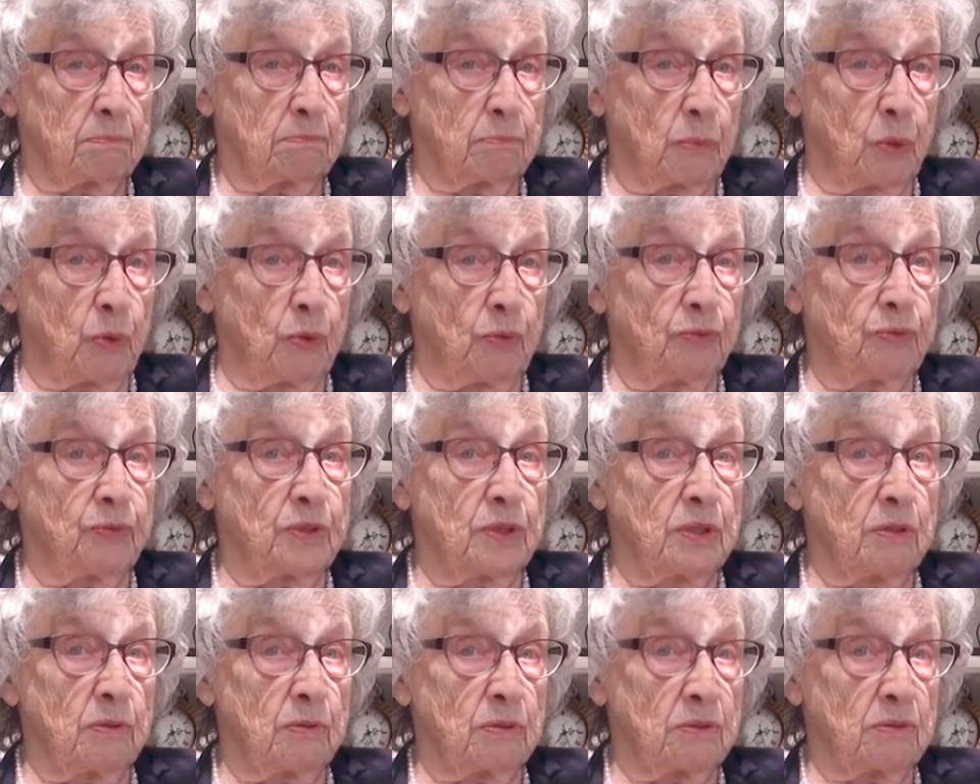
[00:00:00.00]

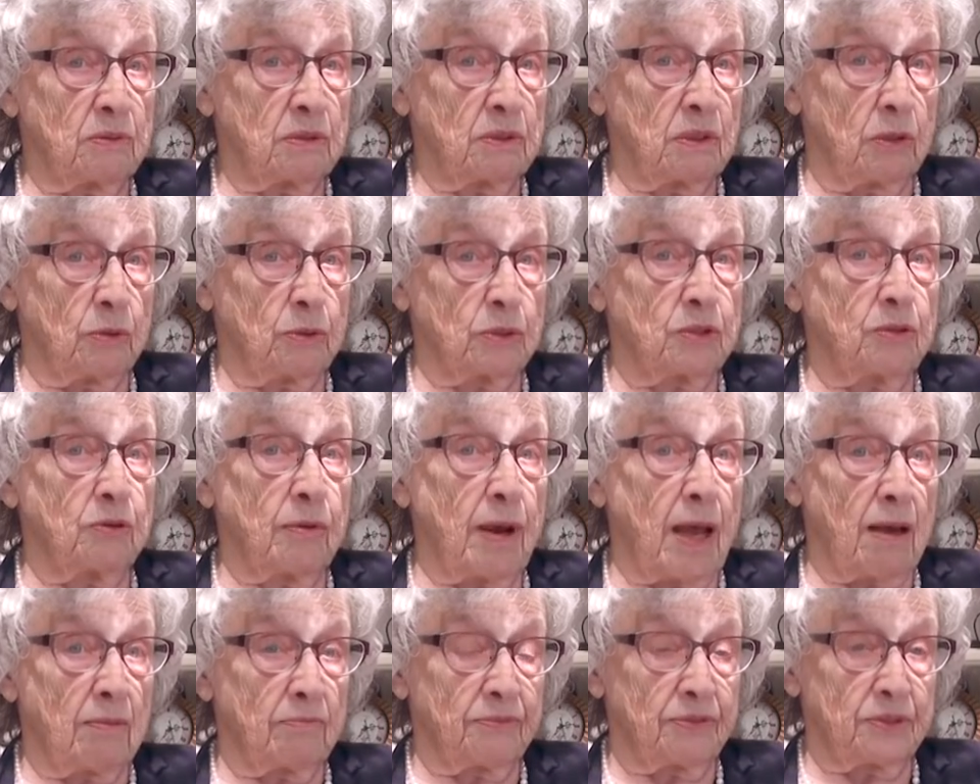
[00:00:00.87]
looked
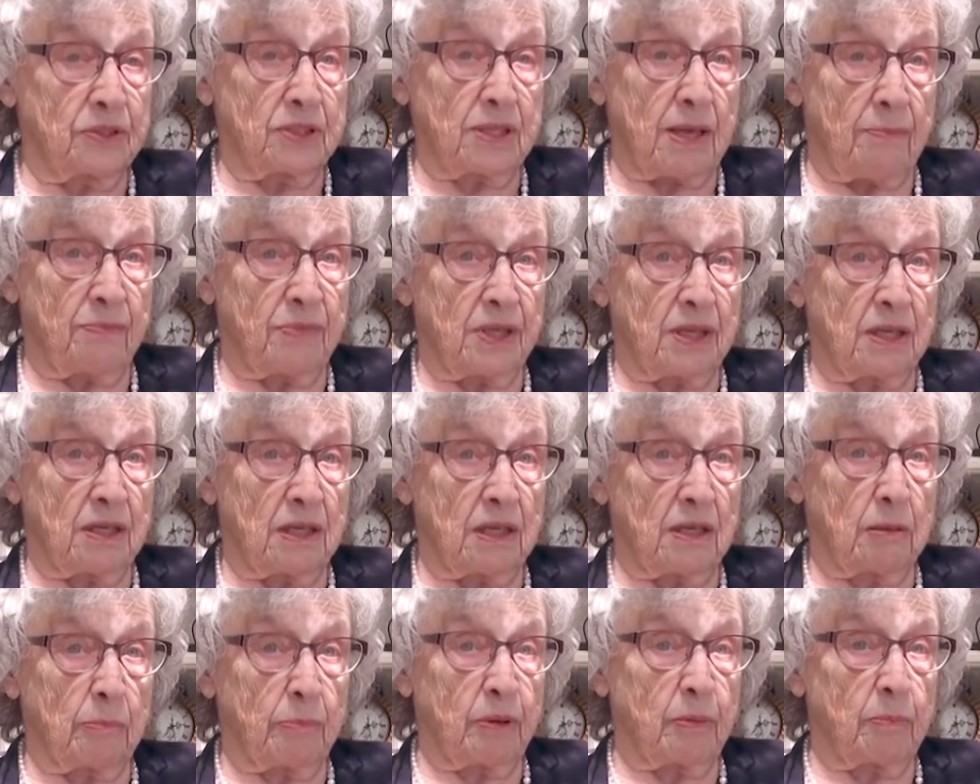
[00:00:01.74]
around for something a
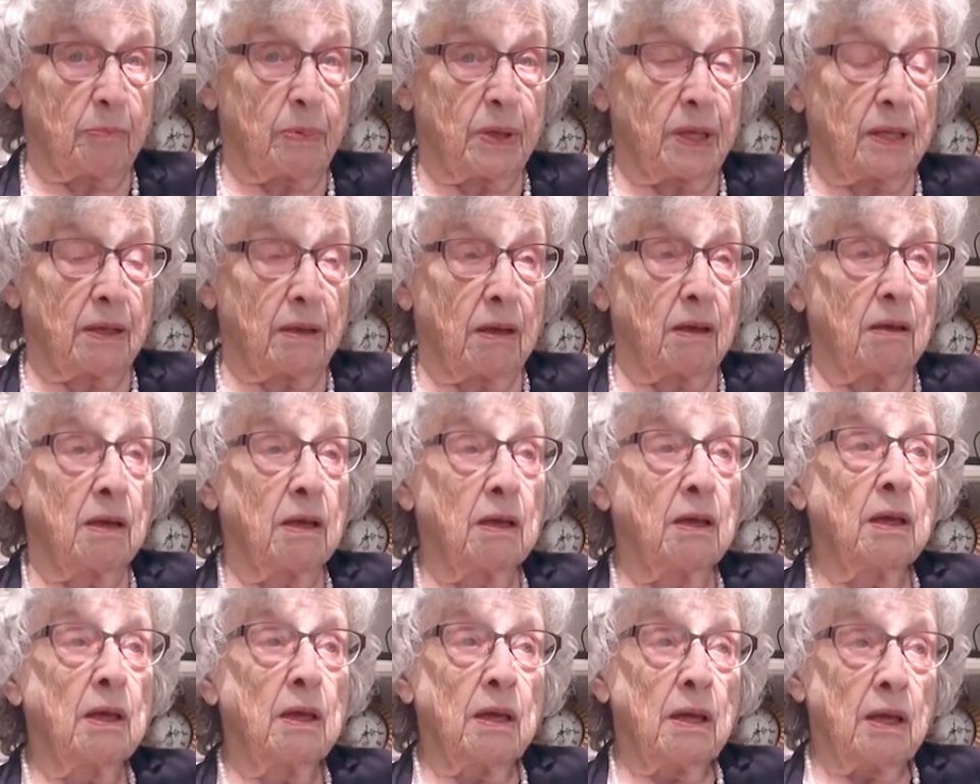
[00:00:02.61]
little bit bigger,
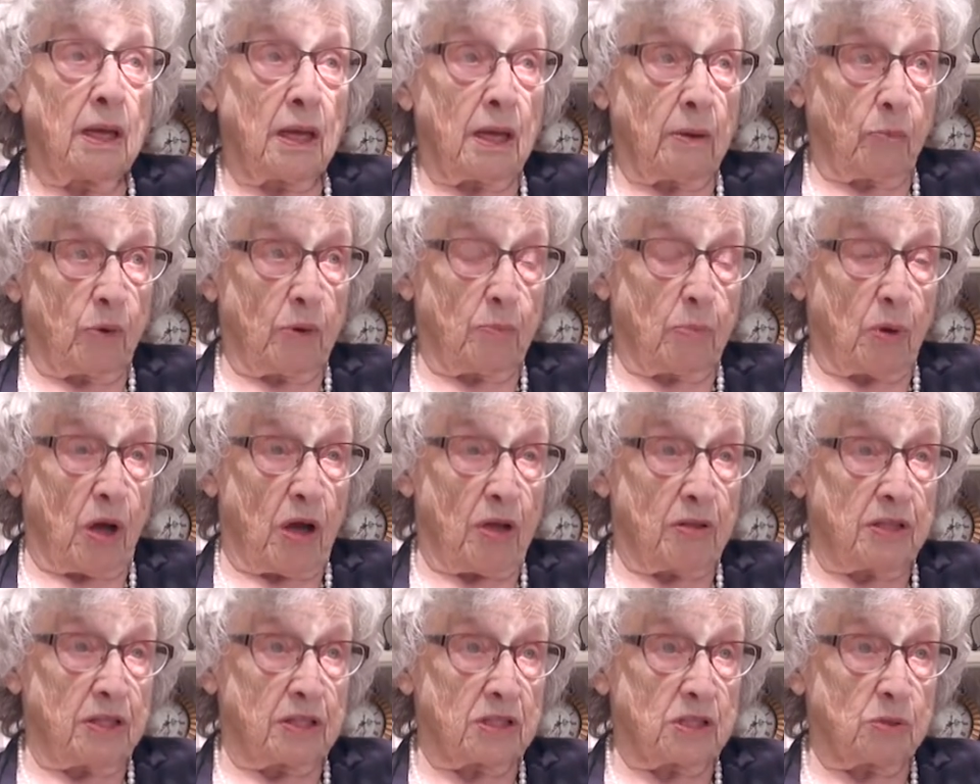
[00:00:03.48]
and we
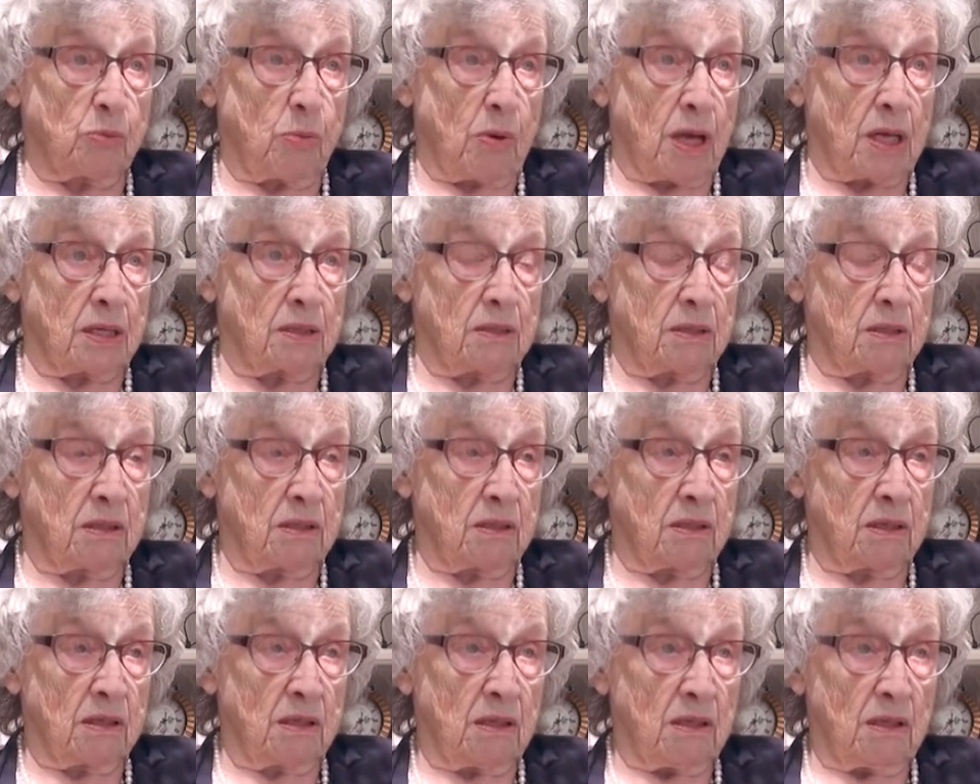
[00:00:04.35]
bought this one.
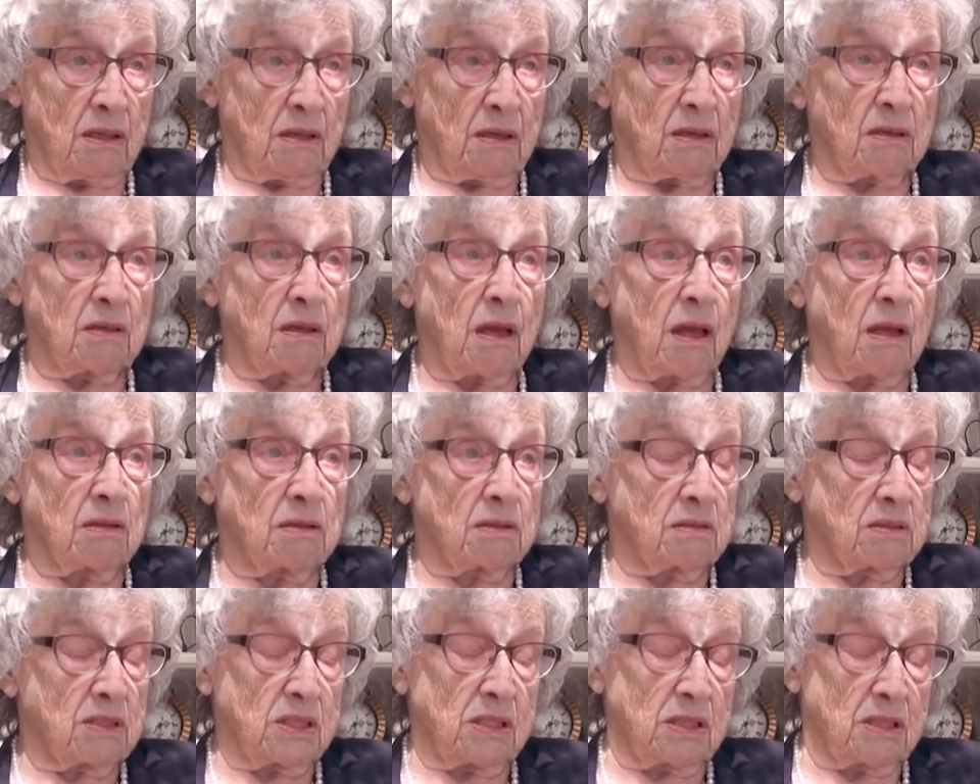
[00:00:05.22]

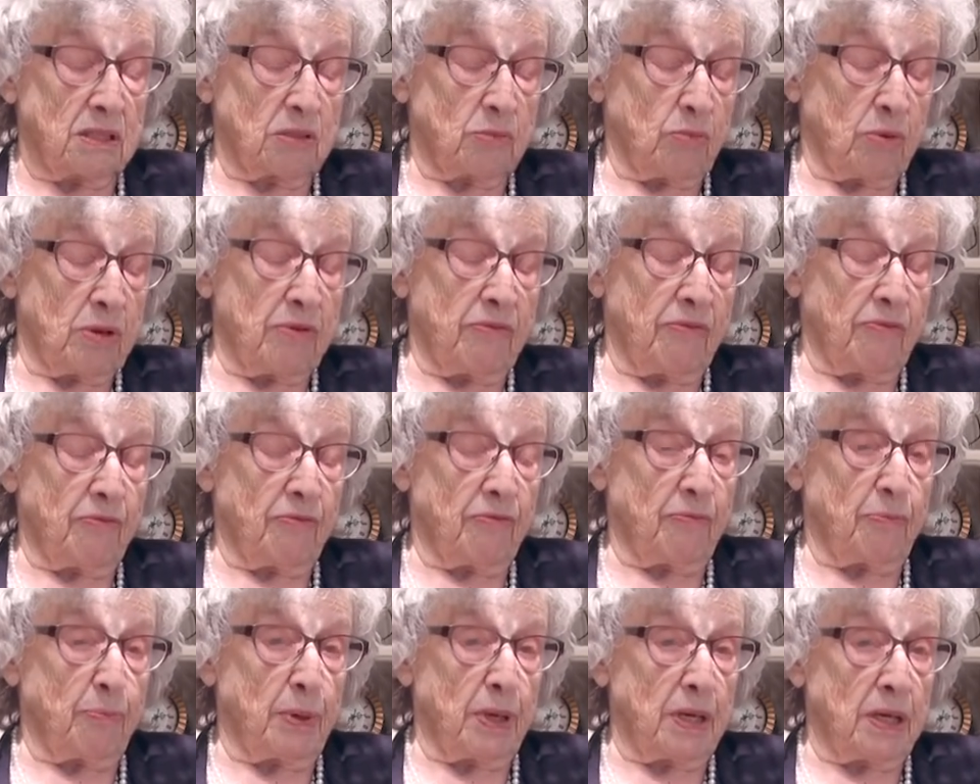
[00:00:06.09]
And since
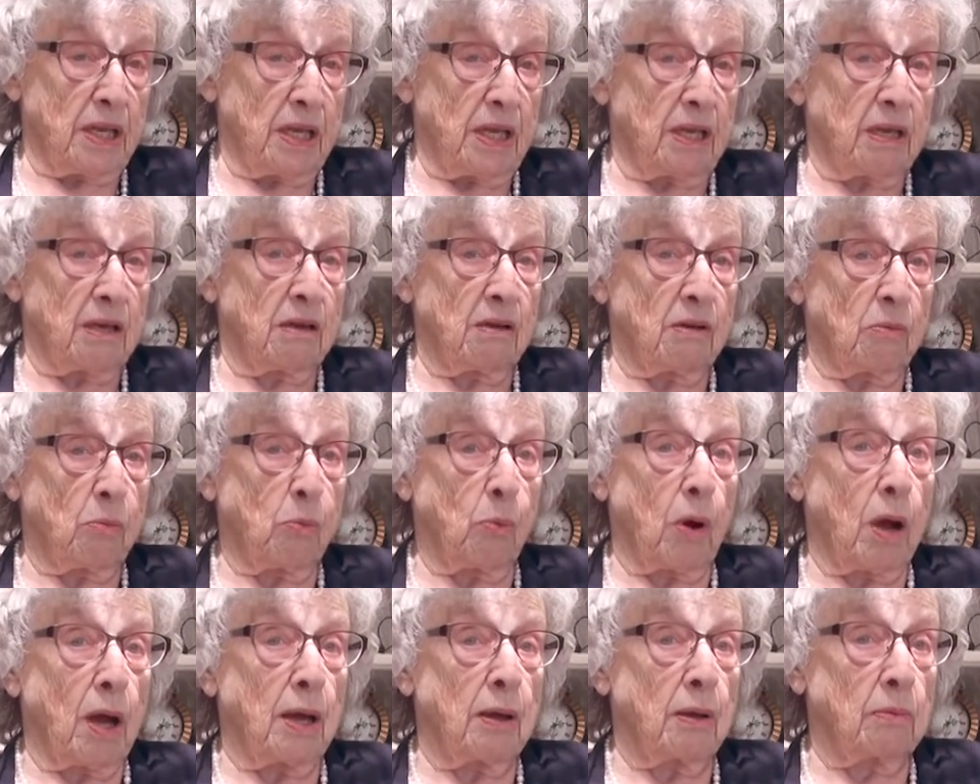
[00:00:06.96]
we've been here,
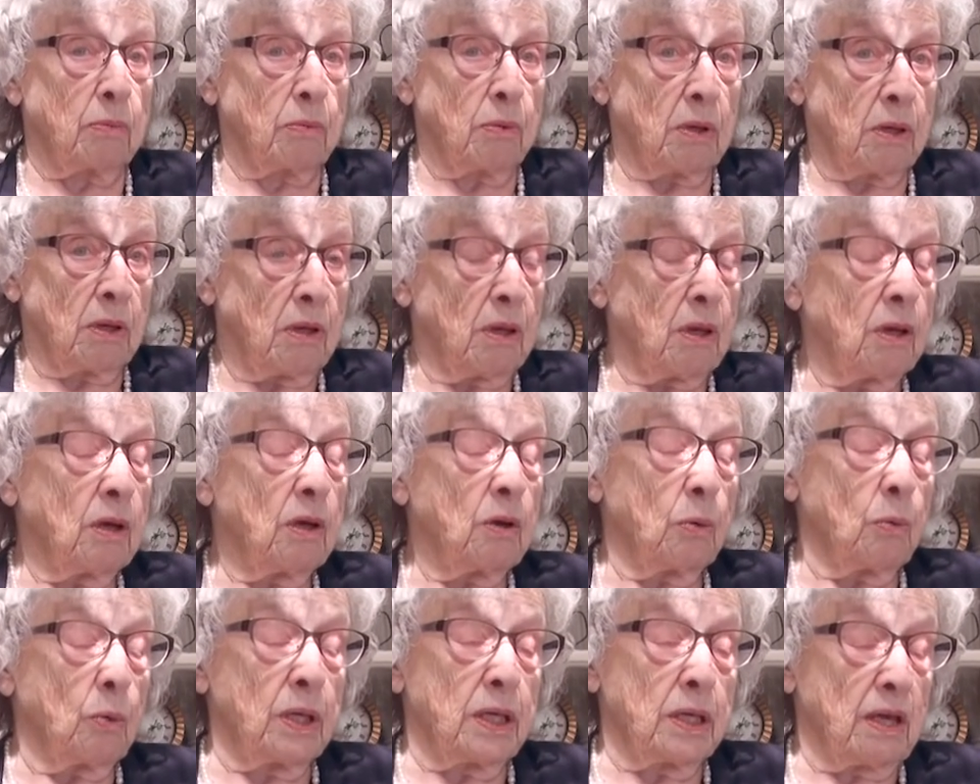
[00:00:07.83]
why,
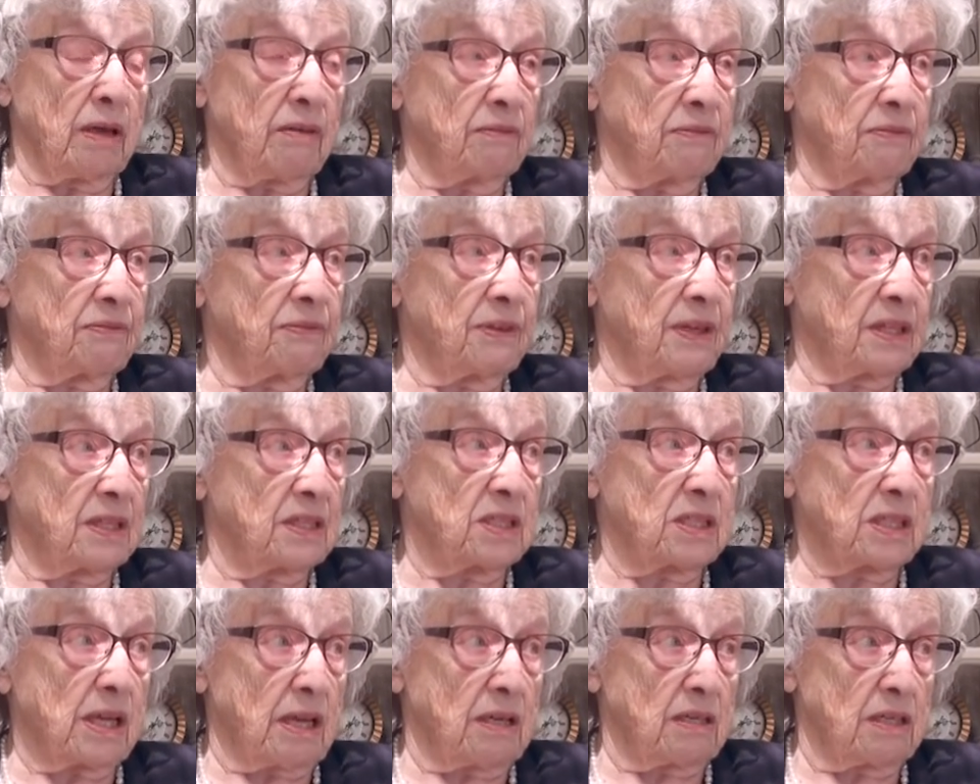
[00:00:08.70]
we have
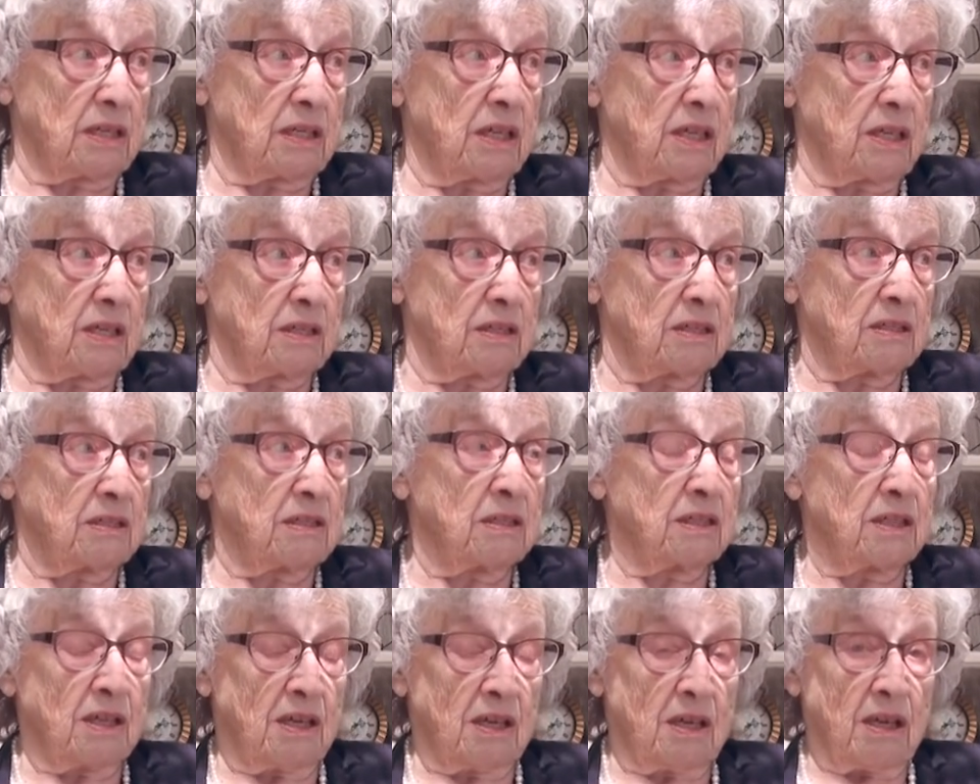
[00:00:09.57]
extended
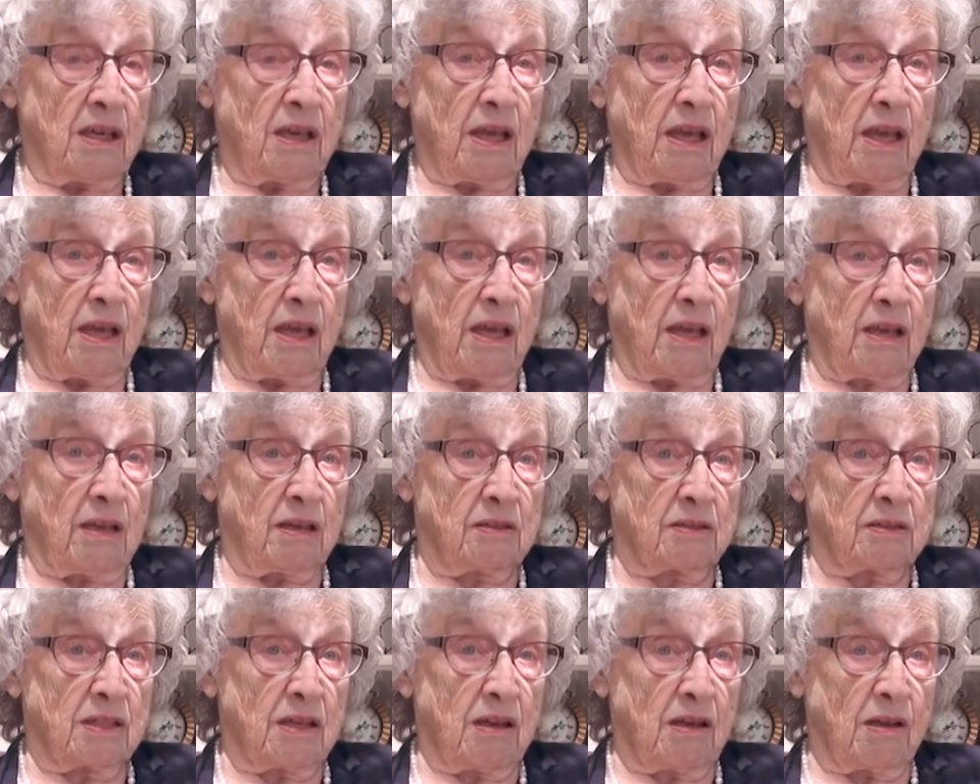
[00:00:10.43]
it
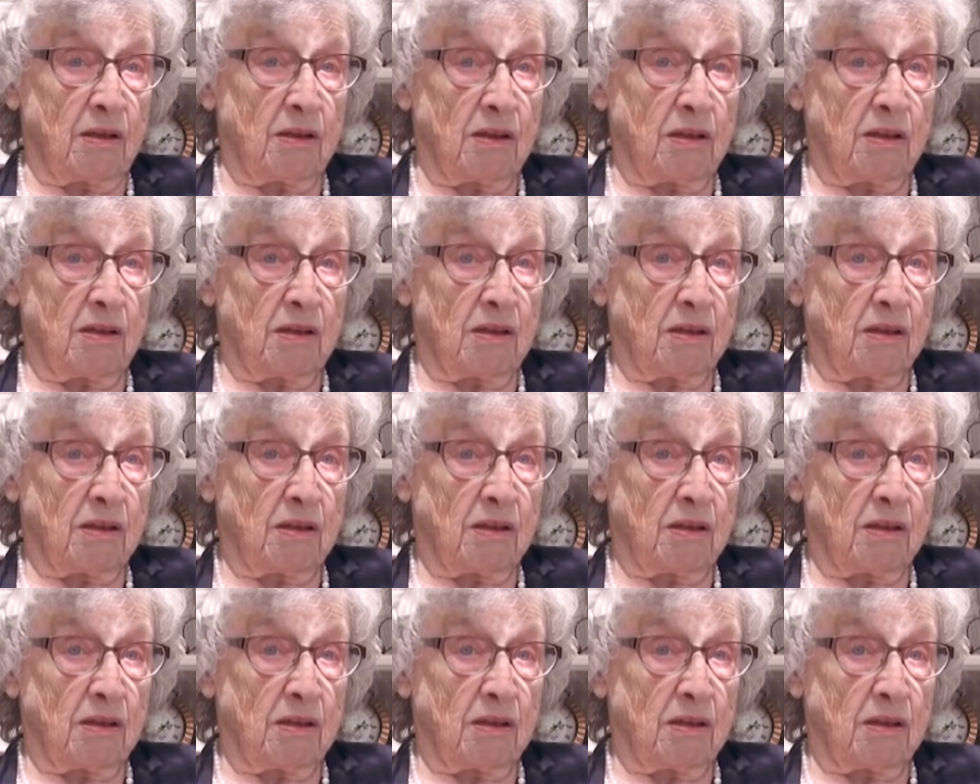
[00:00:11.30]
and